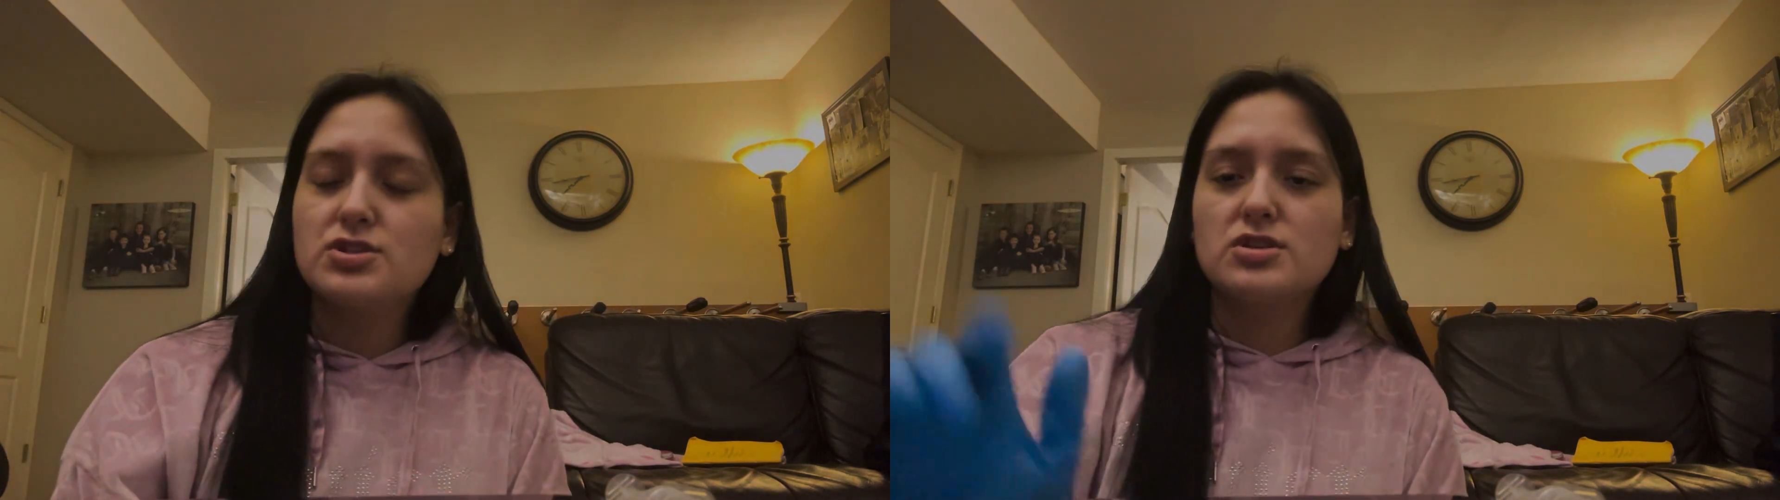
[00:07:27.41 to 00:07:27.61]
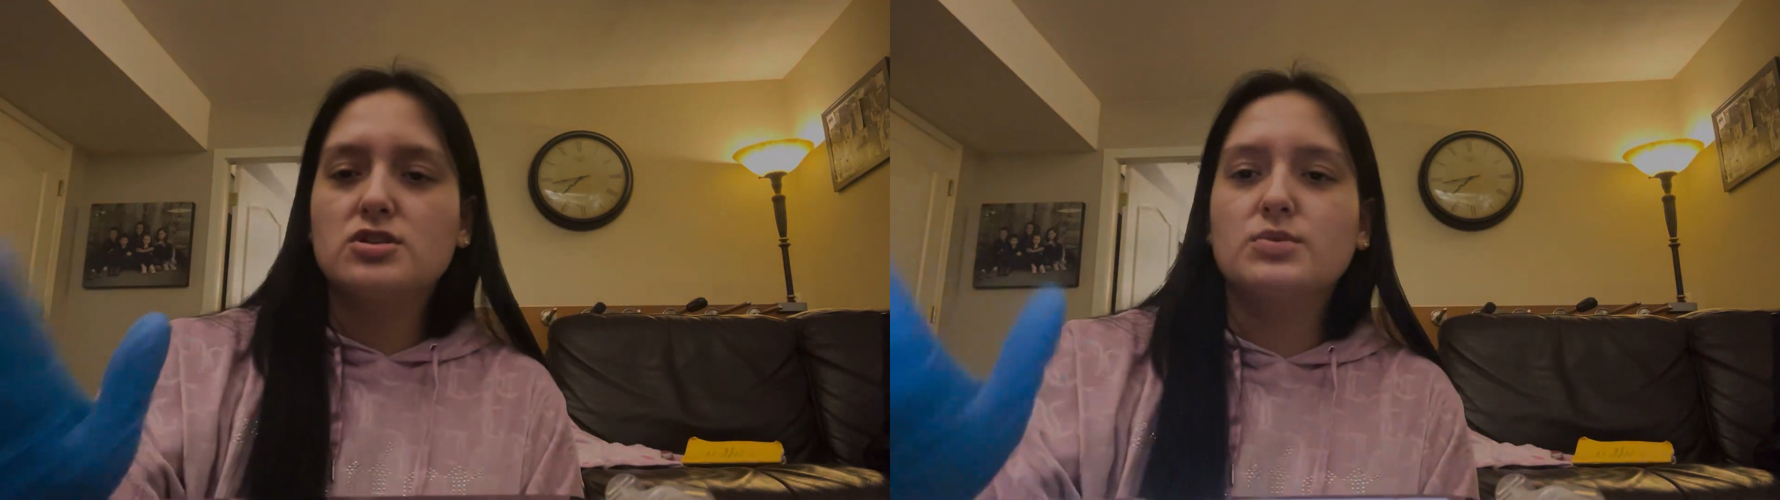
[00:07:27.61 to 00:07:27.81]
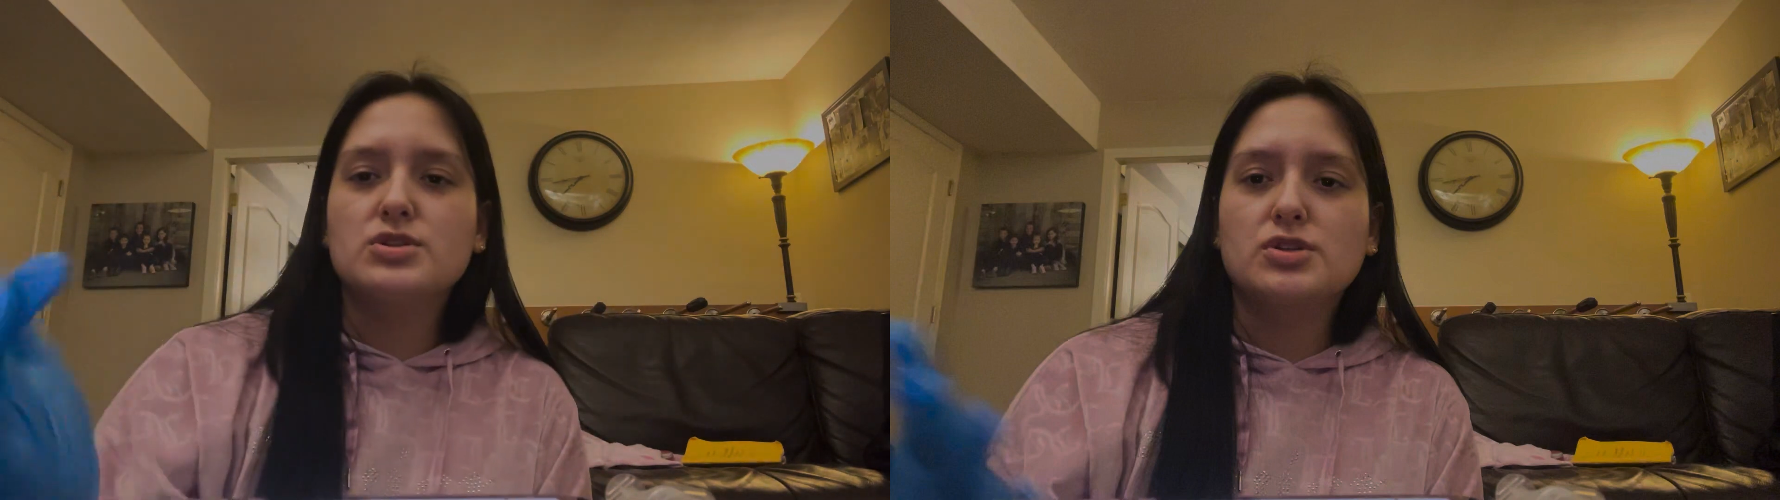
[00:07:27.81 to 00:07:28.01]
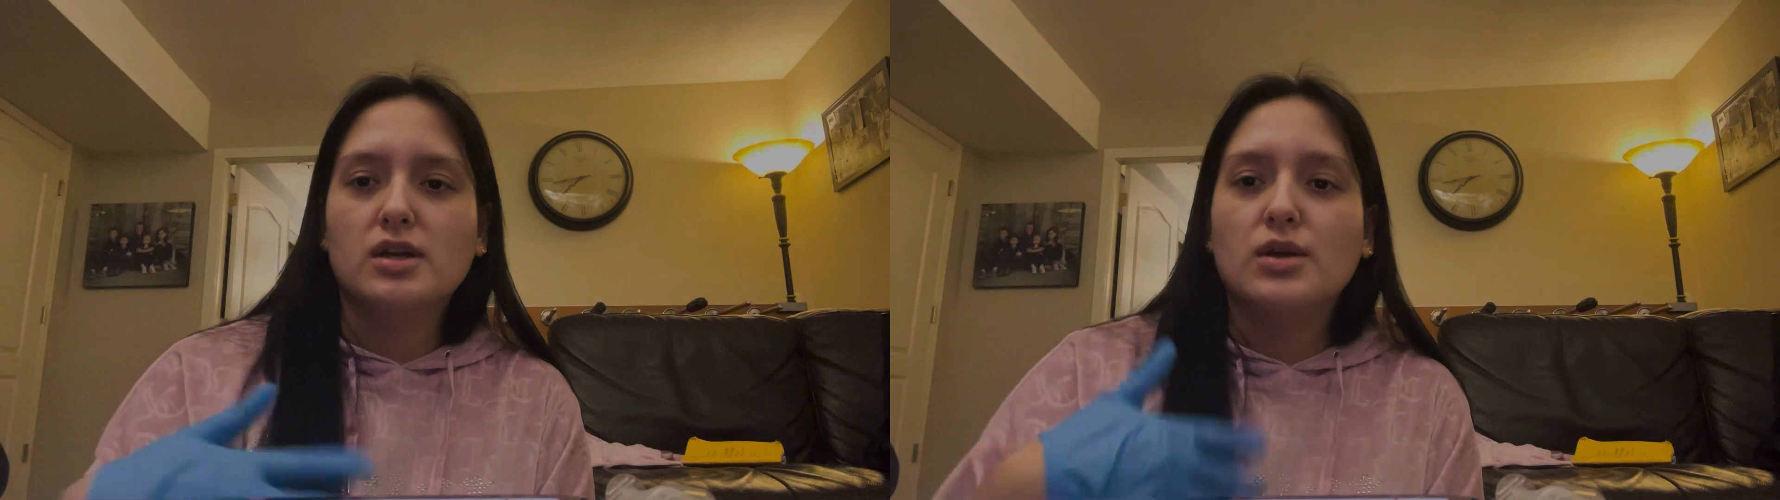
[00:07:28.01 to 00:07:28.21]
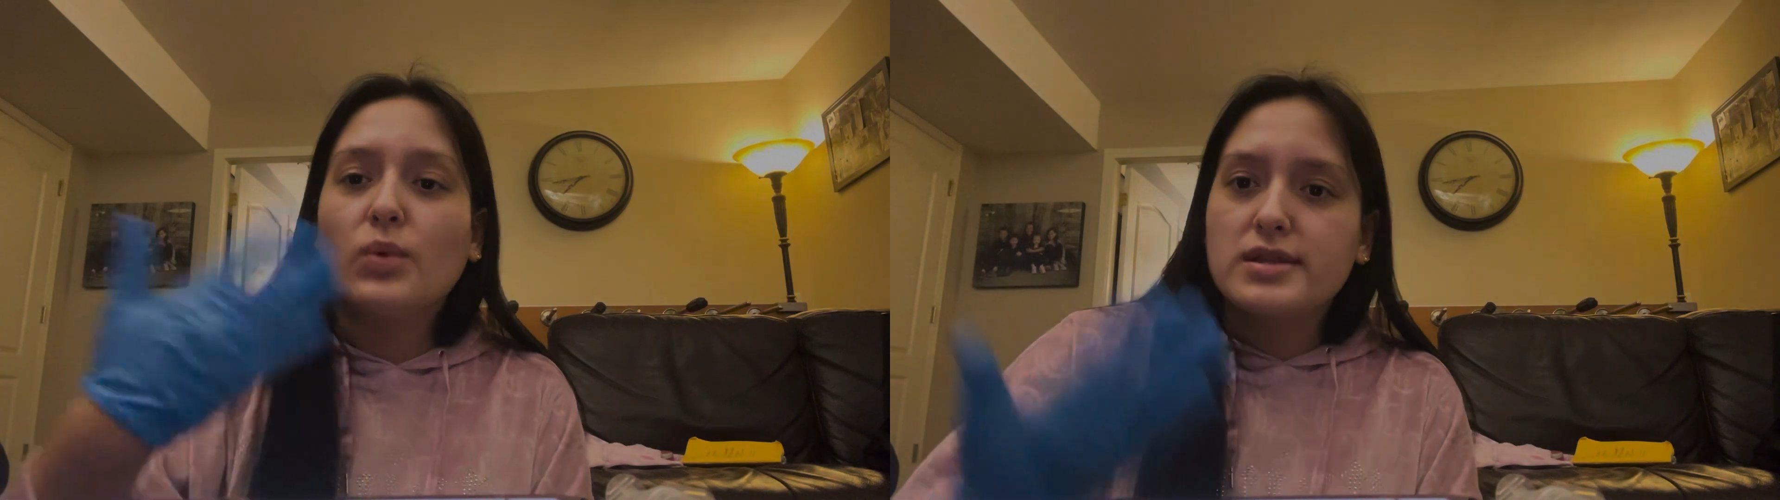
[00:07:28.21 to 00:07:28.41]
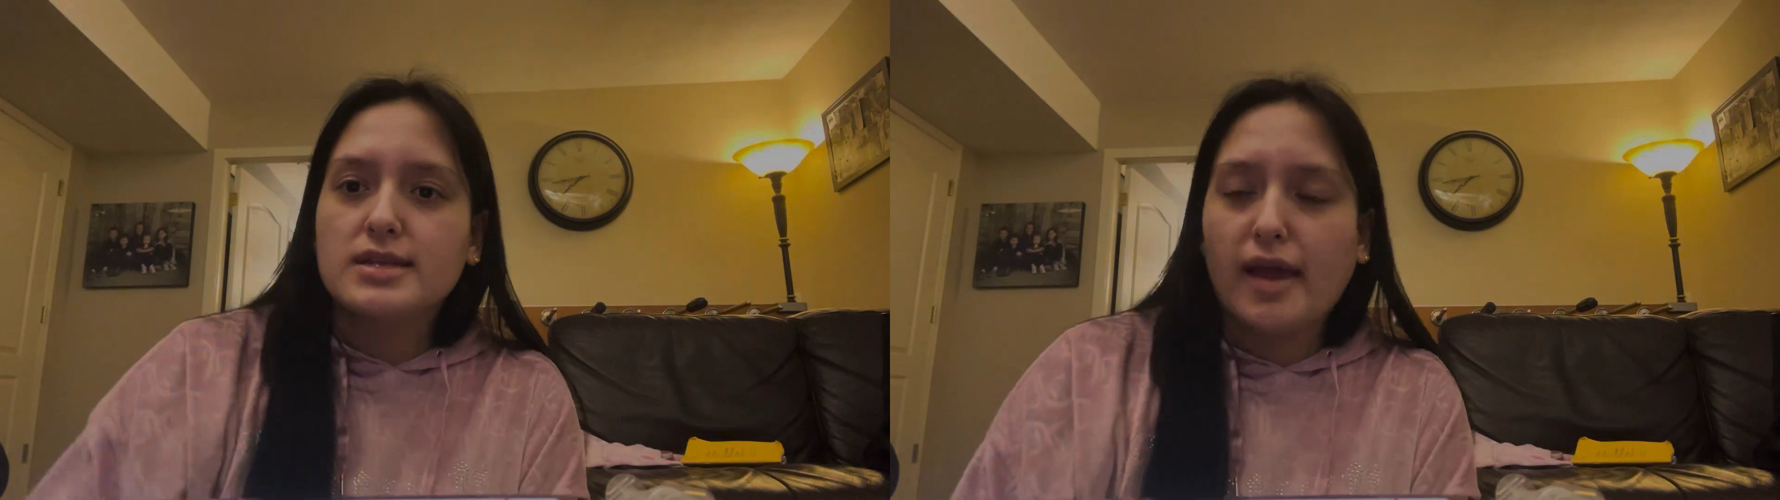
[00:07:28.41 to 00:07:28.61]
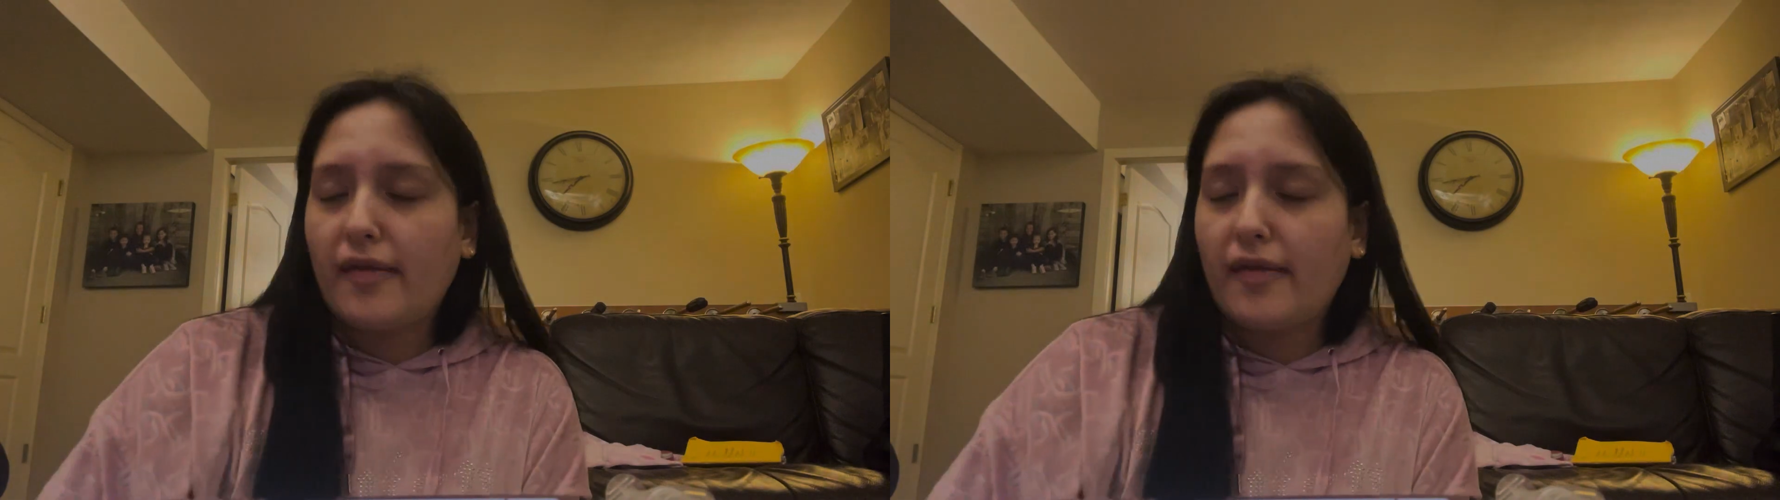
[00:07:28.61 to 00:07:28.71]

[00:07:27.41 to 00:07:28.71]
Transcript: just to ensure, once again,